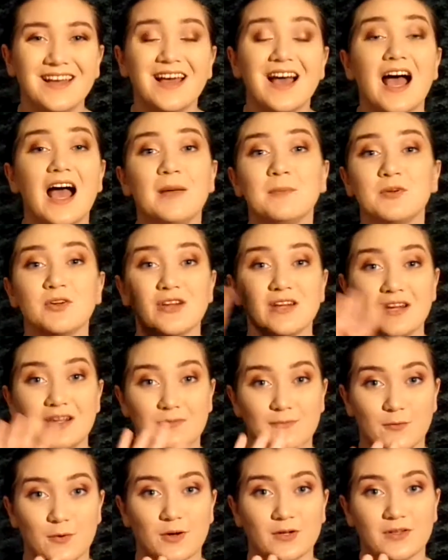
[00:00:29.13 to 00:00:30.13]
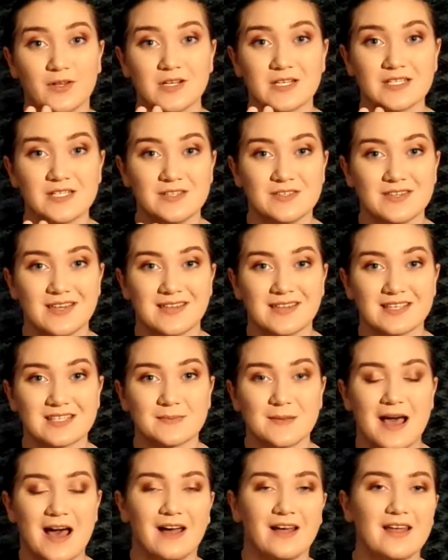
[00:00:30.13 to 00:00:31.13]
I'm creating 4 looks using this
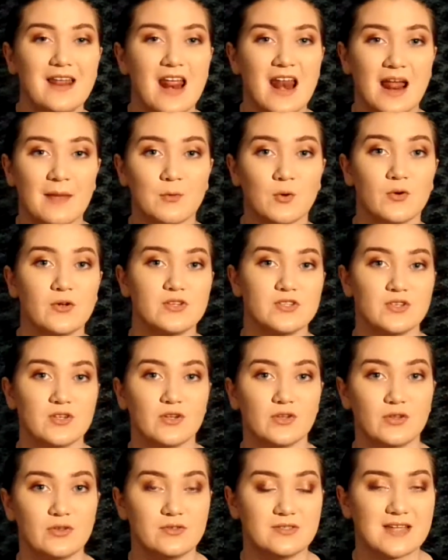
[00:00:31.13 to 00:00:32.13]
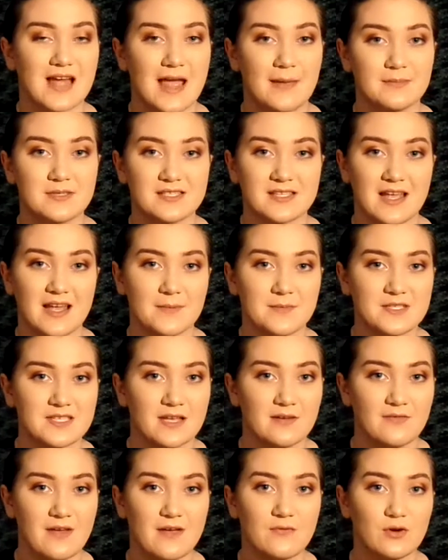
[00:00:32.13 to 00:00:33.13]
palette, and I'm going to include timestamps
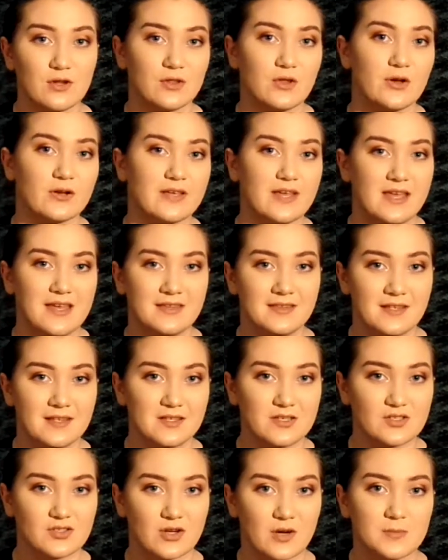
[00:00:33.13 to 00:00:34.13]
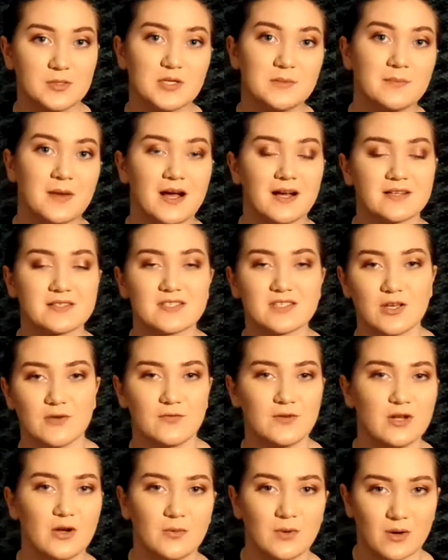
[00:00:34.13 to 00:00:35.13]
of every look in the description box, so if
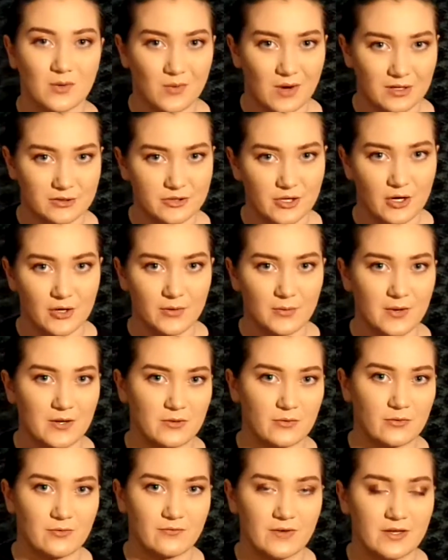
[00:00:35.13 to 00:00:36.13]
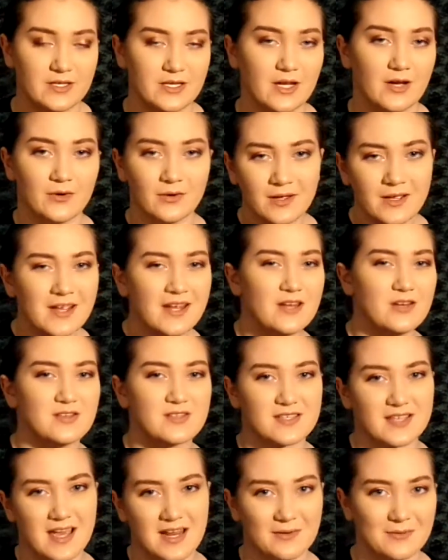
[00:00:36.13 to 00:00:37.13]
you don't want to watch all the way through the video, you
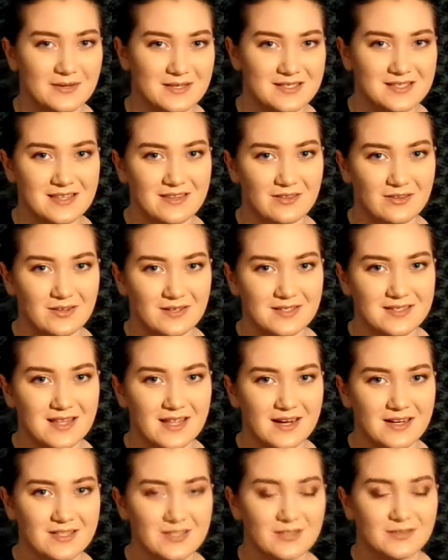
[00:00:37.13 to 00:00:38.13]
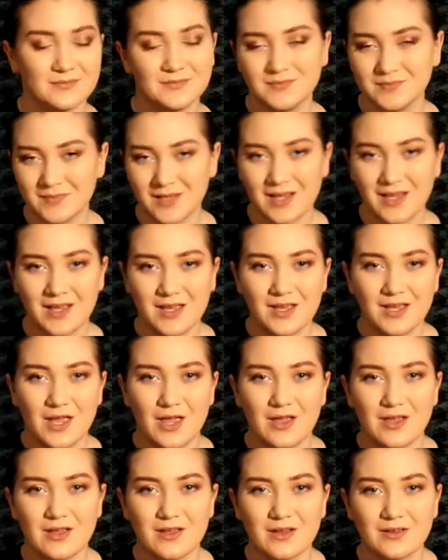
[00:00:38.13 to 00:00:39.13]
just kind of want to see the looks that I do, you
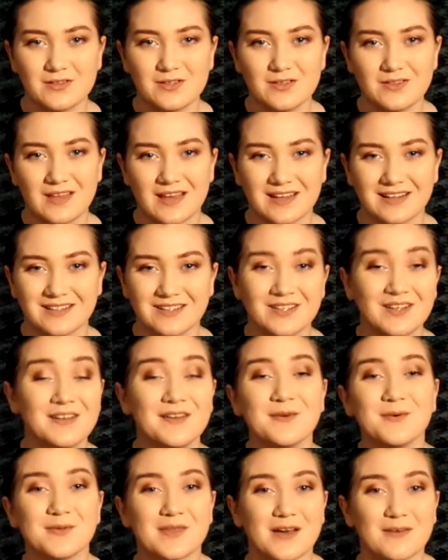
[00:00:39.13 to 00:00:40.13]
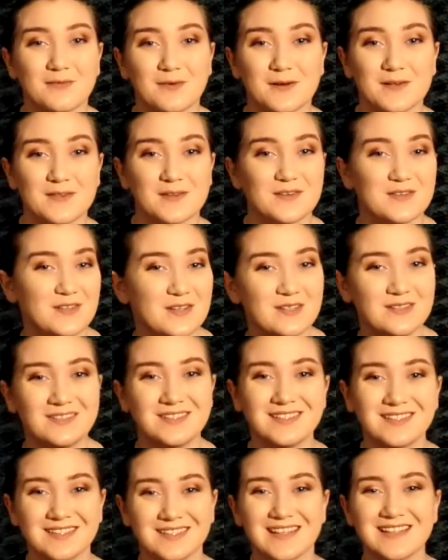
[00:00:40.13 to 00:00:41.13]
can go do that. Without further ado,
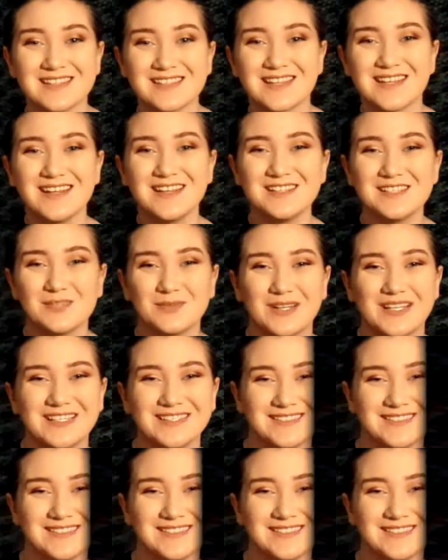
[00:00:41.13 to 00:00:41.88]
let's get into it.